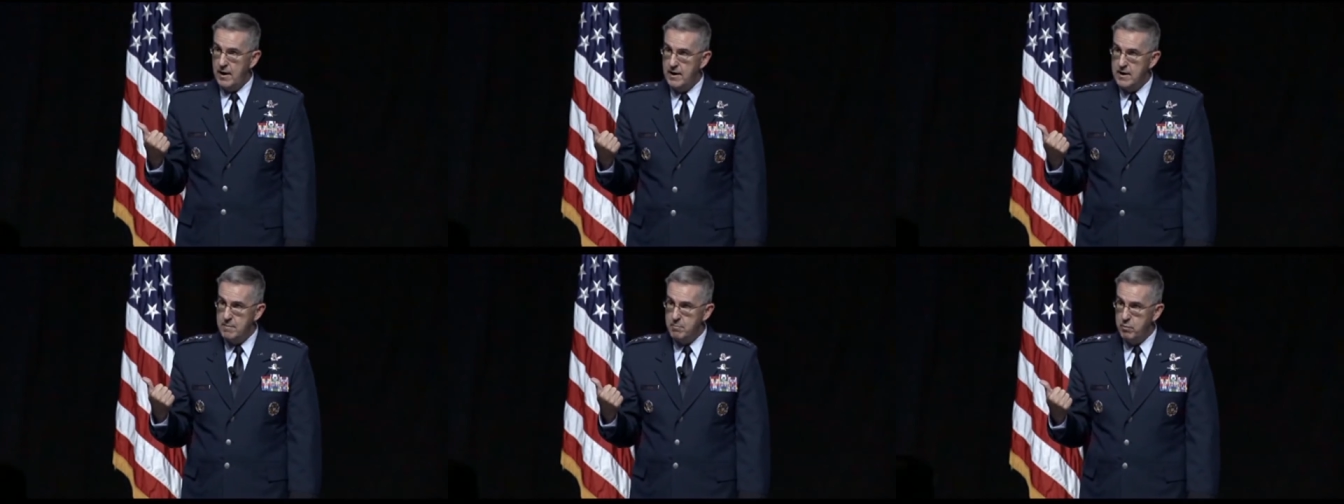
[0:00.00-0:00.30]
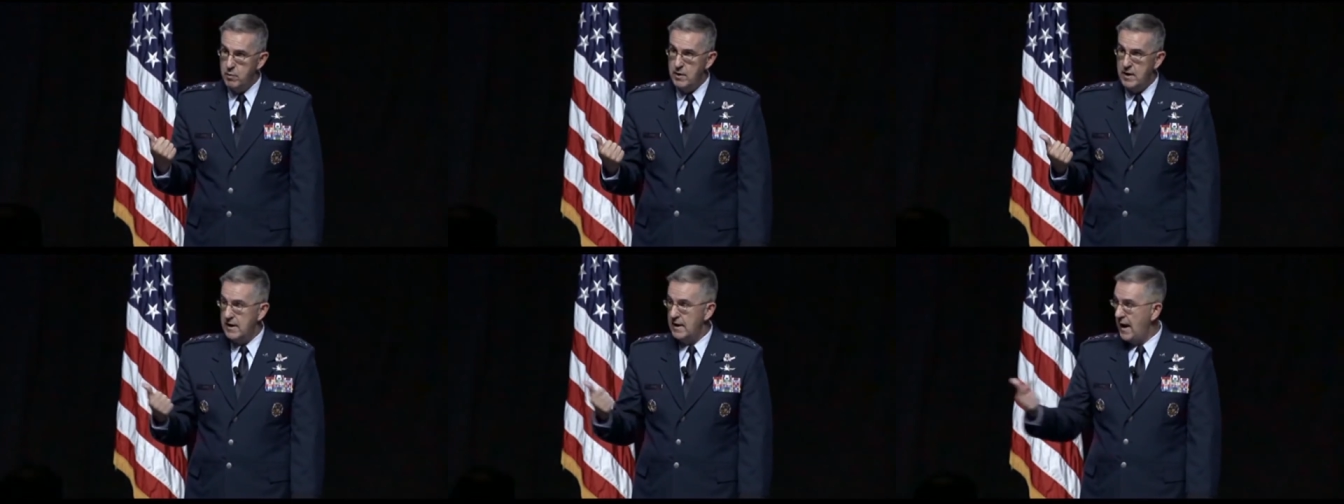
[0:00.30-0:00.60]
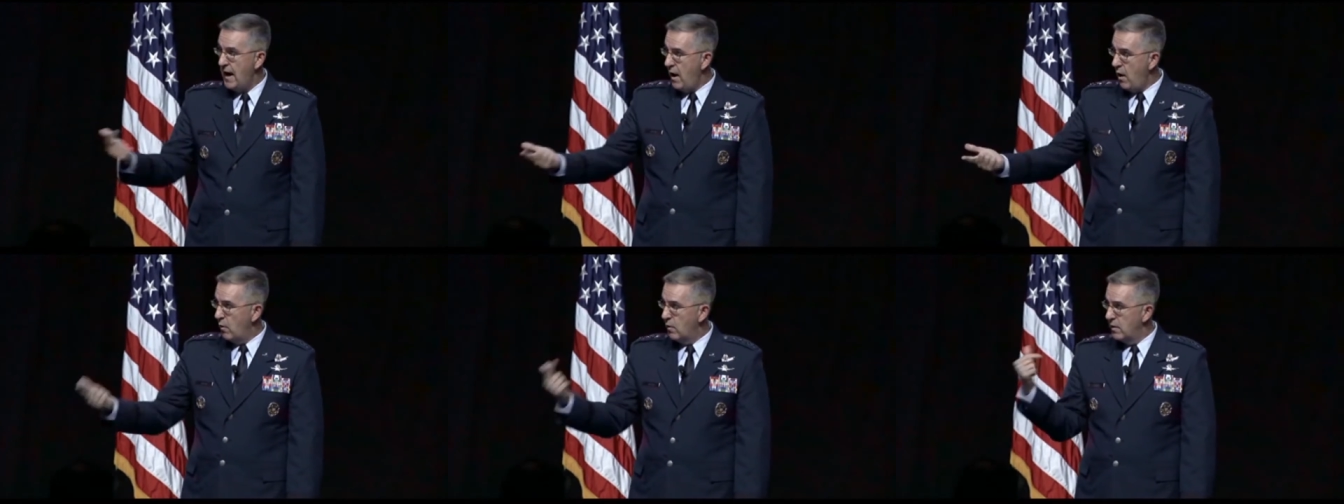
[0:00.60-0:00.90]
It created
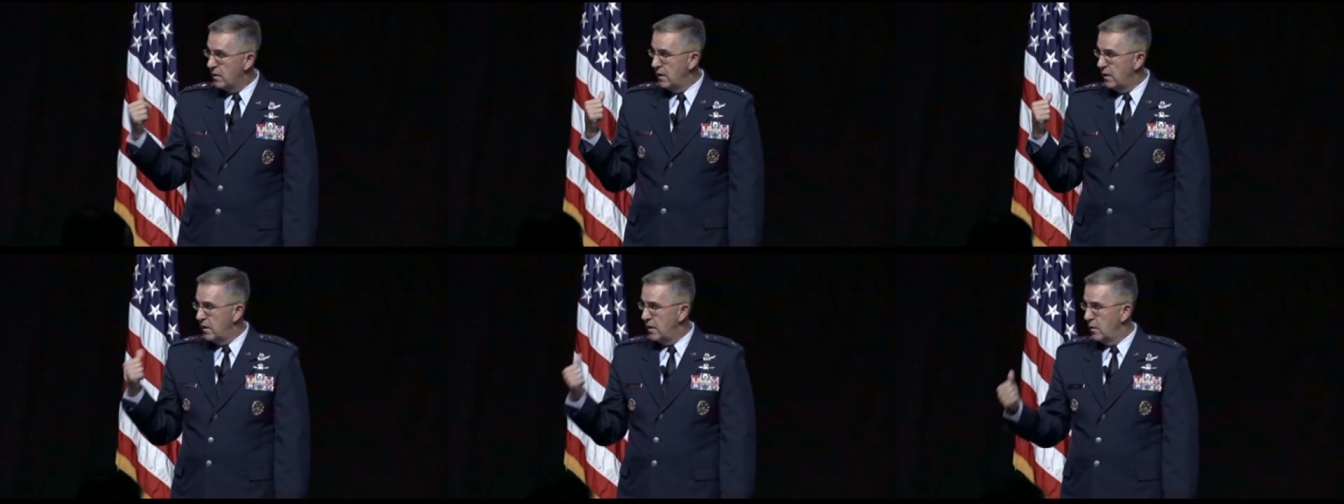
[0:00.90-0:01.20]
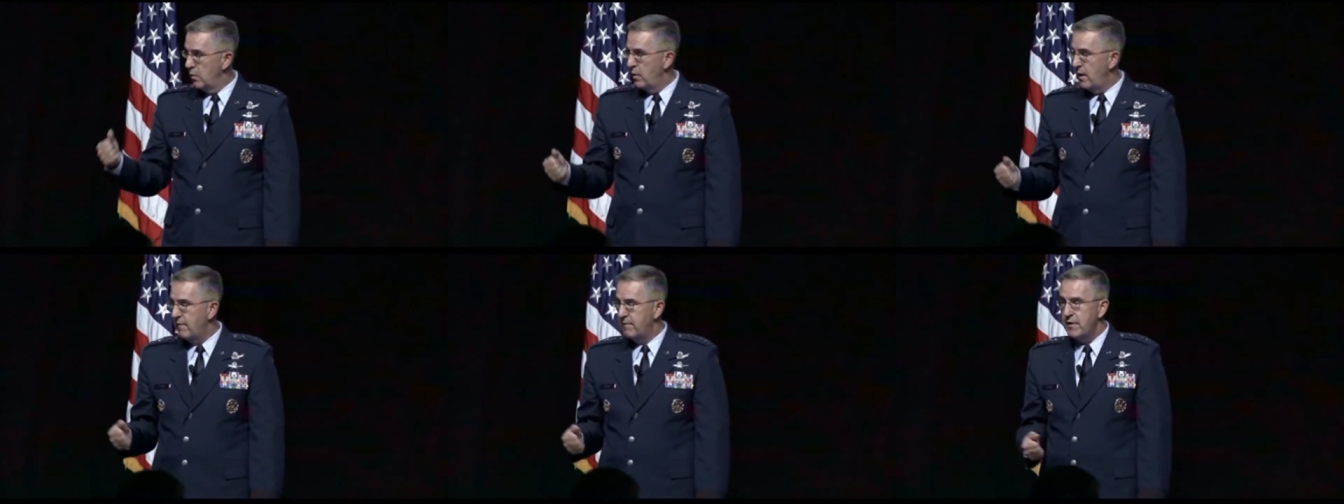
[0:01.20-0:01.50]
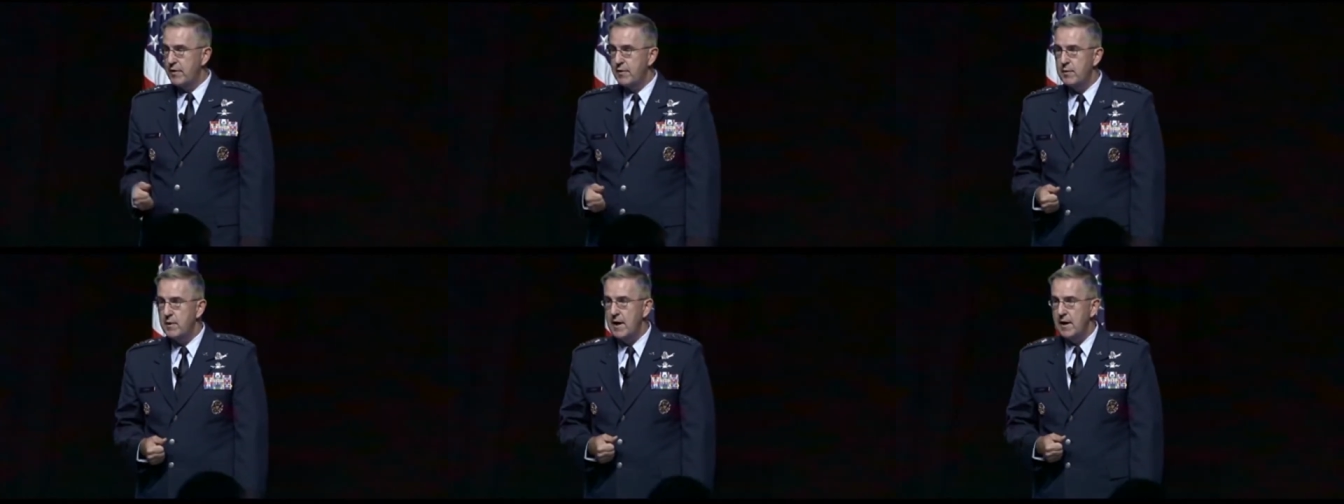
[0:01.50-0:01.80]
debris. Now
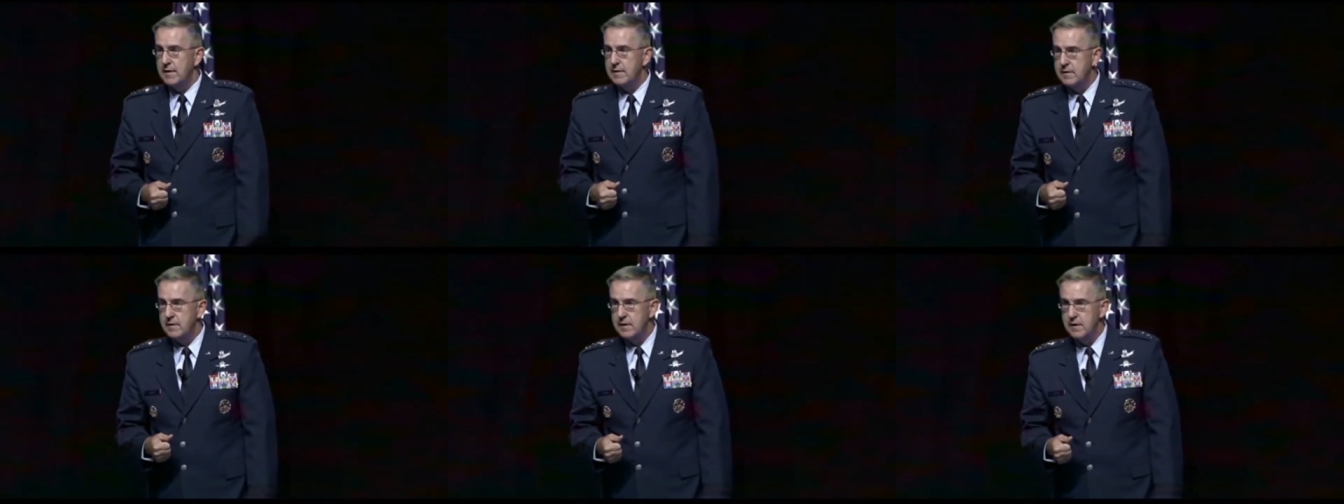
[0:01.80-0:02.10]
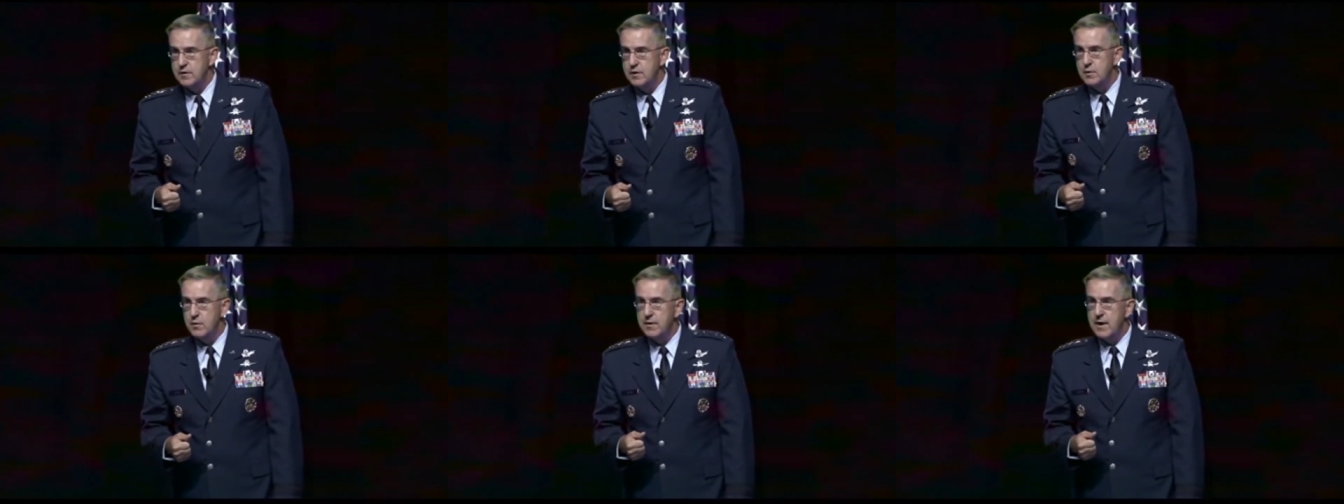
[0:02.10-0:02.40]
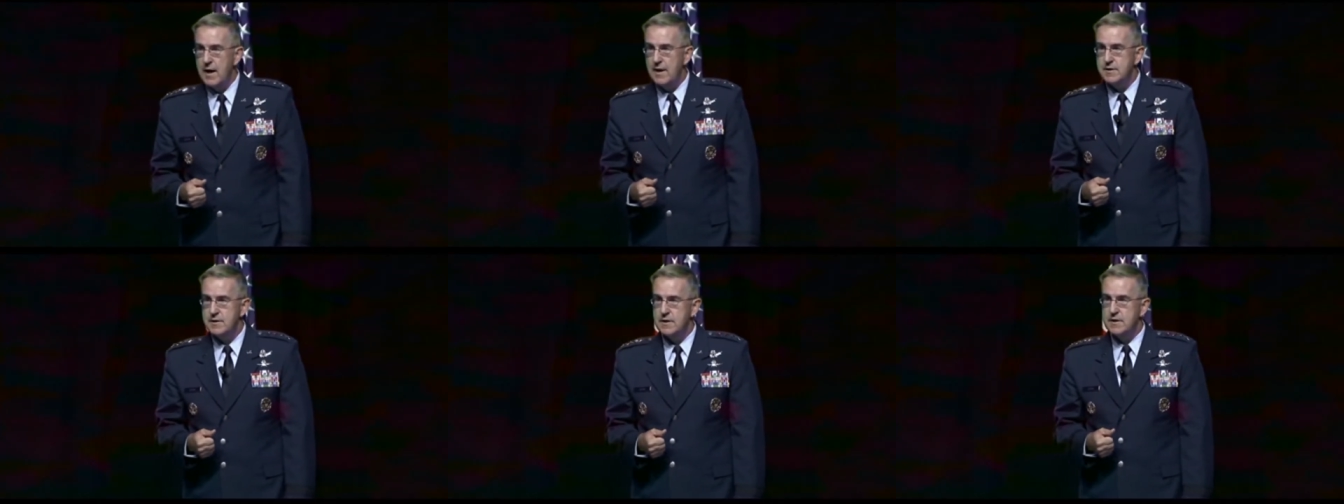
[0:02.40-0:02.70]
we have a threat
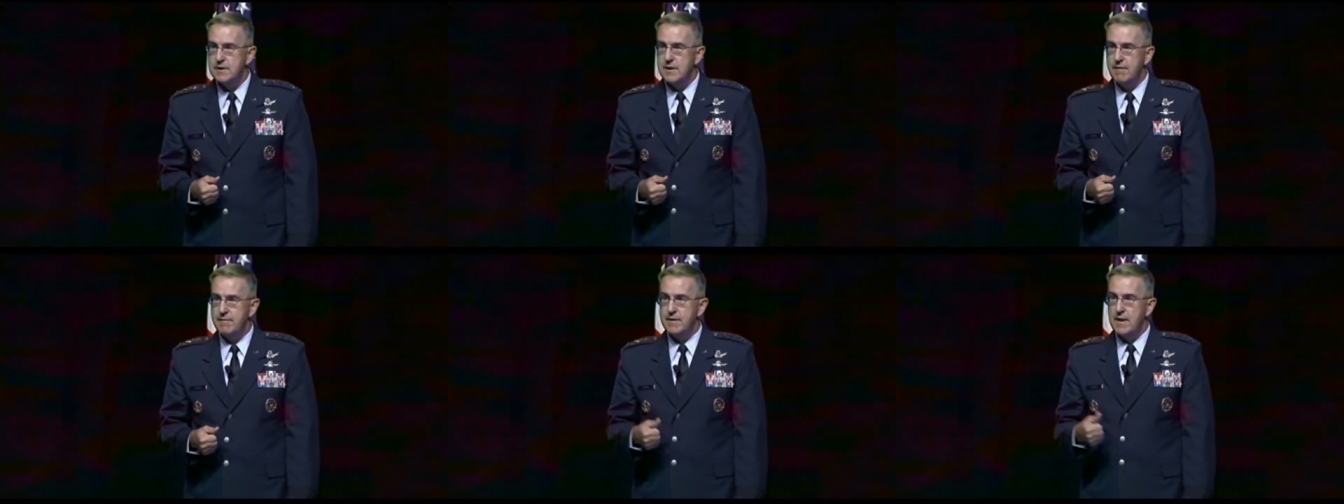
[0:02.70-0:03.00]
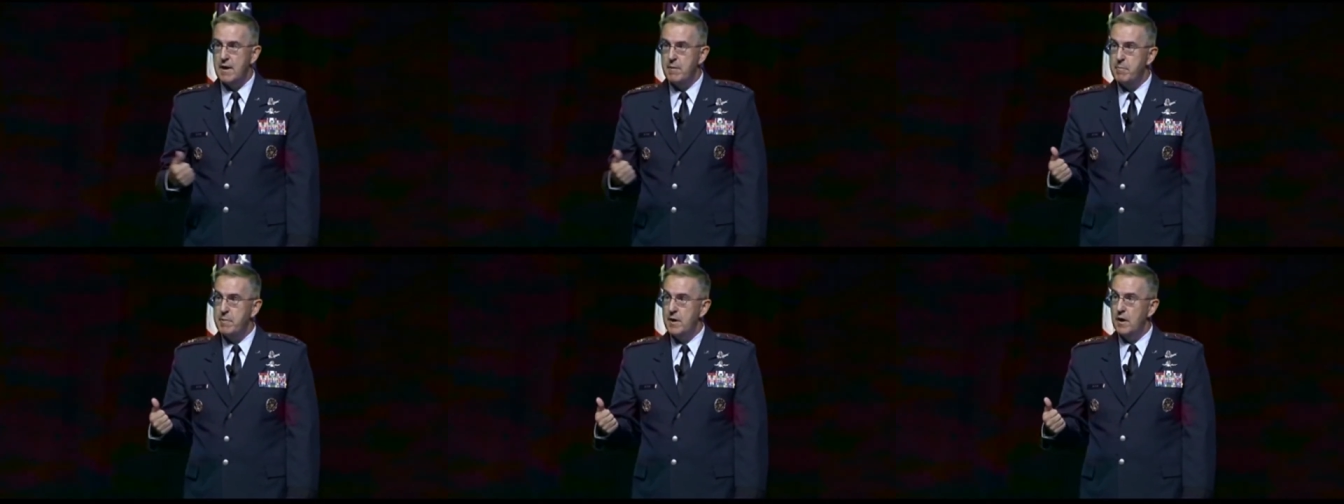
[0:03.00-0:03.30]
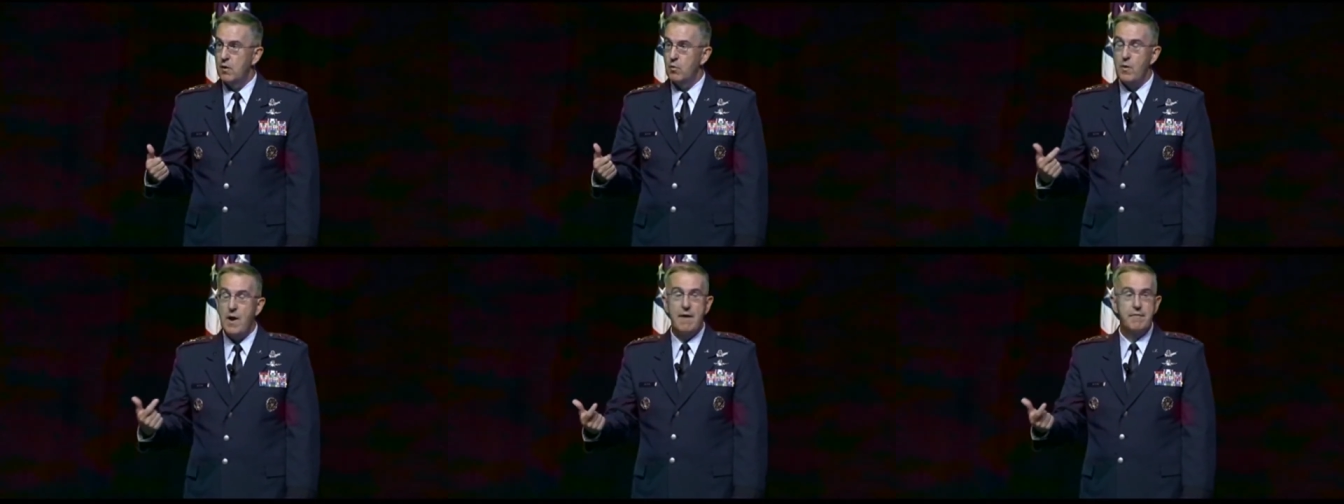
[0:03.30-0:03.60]
in 2007
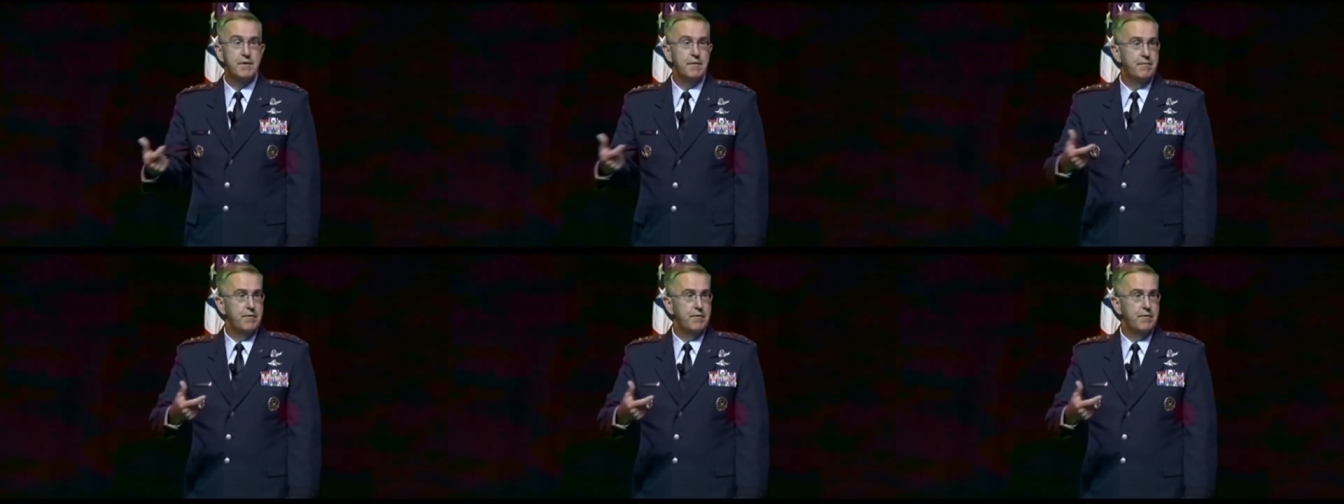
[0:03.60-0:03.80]
that appeared.